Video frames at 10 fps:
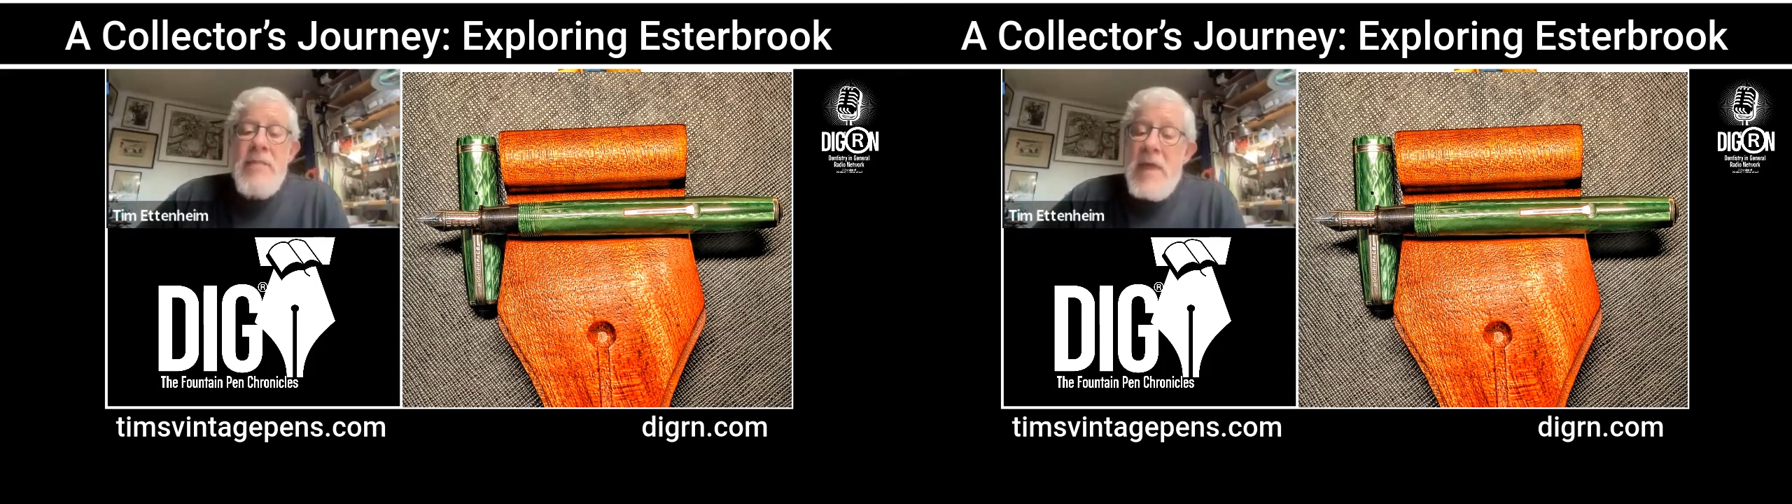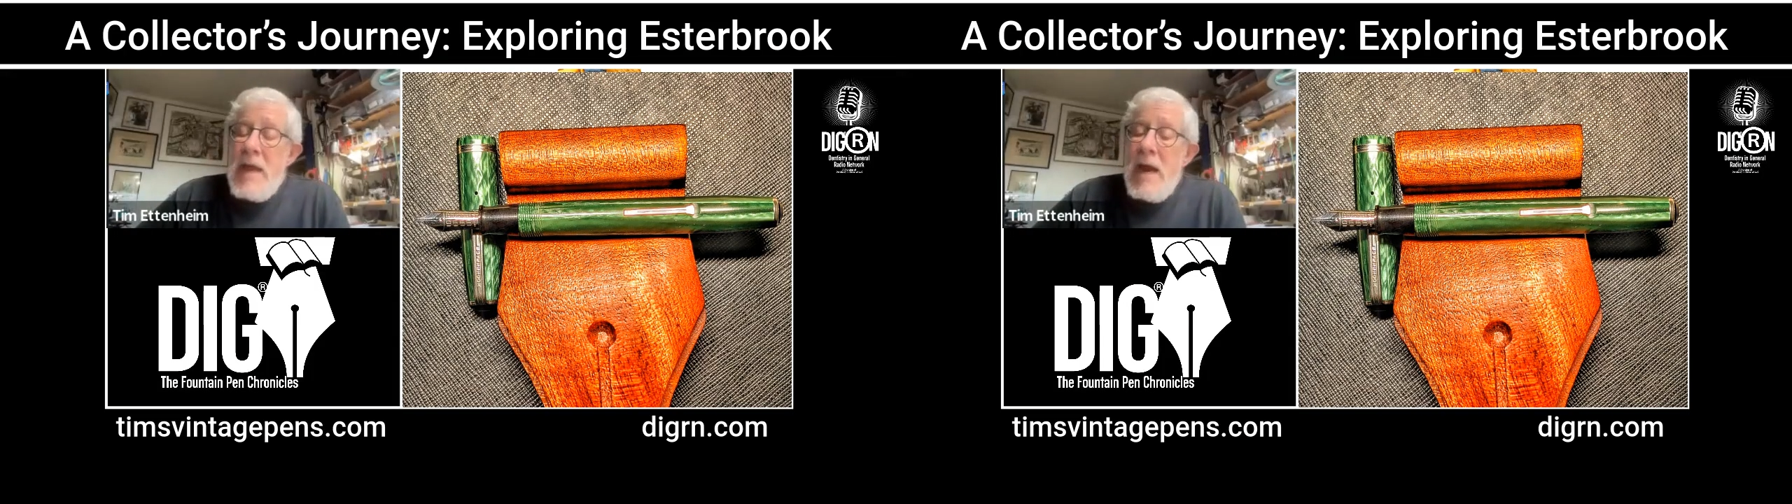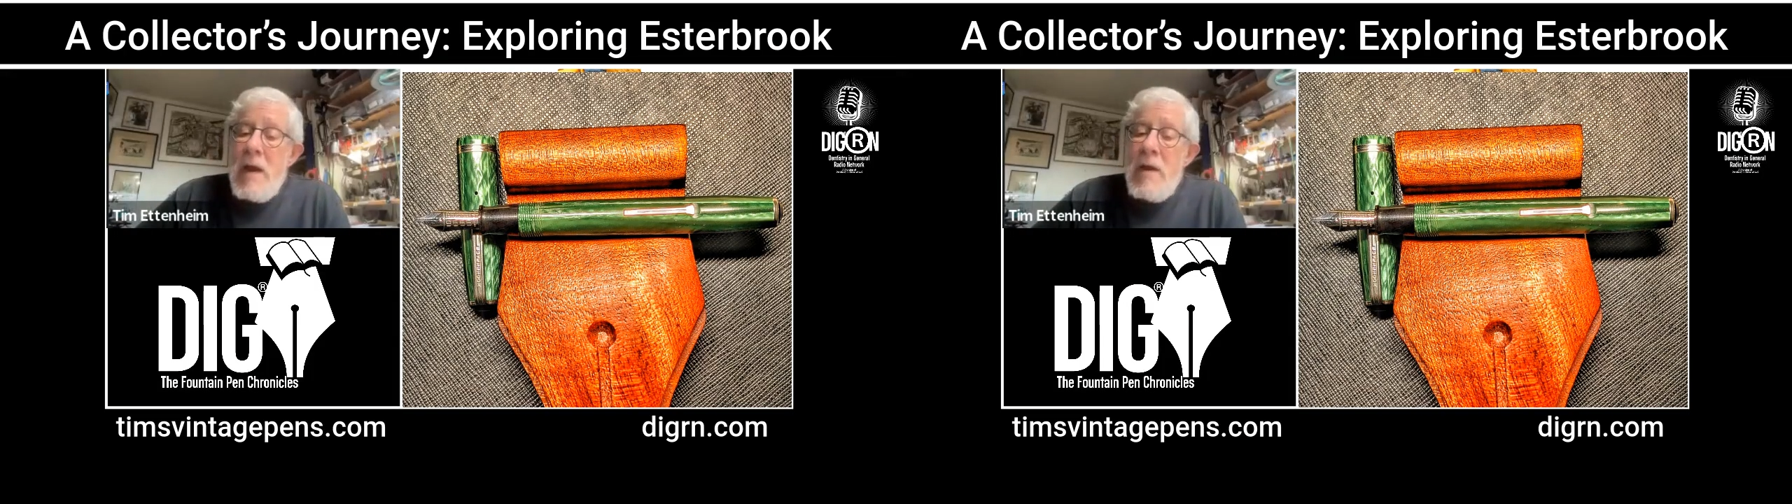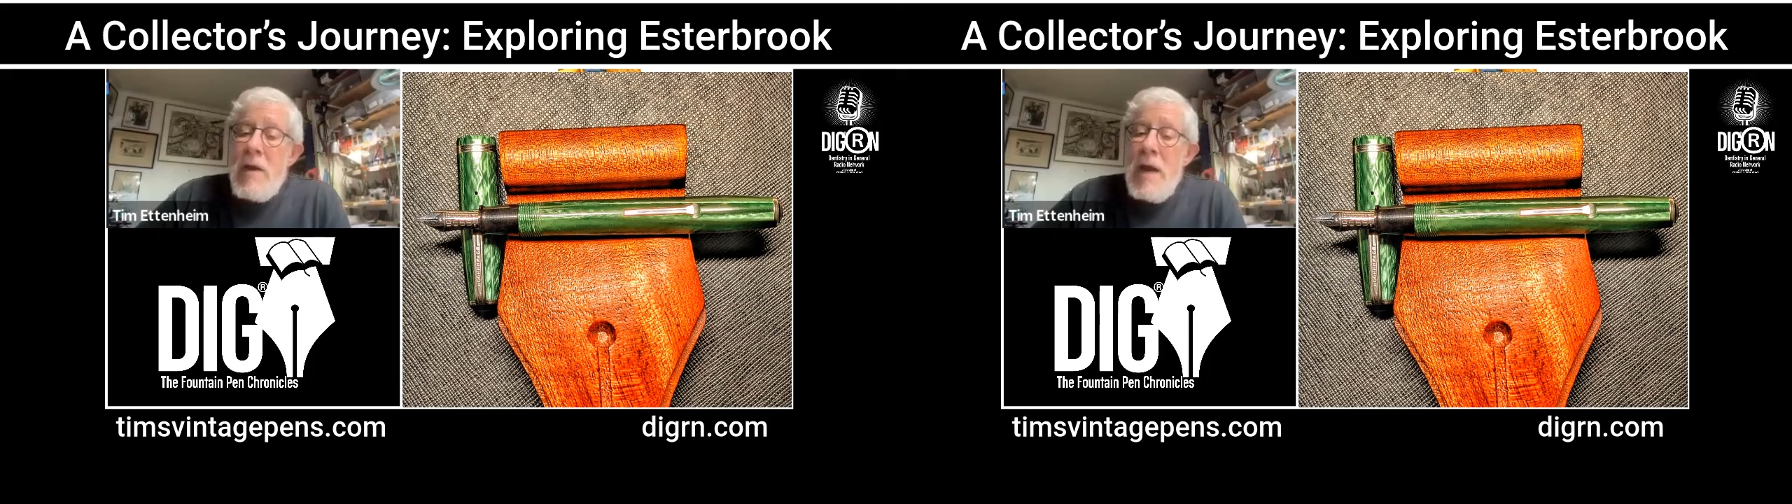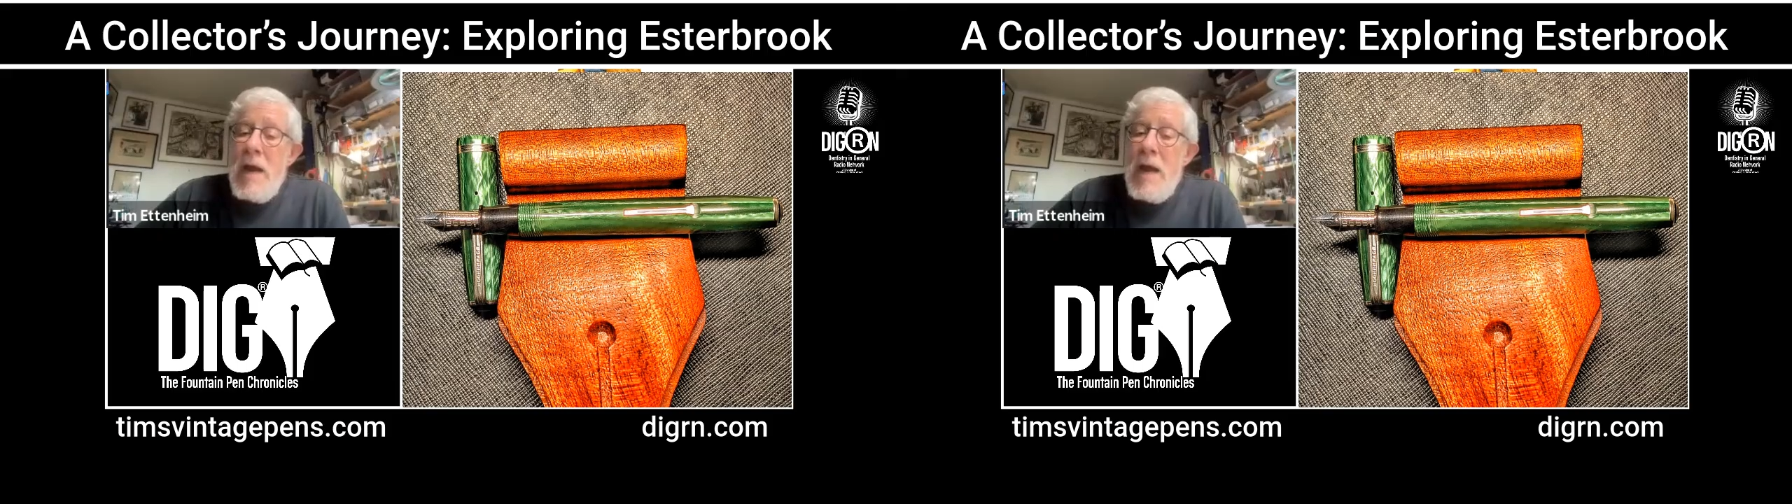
They are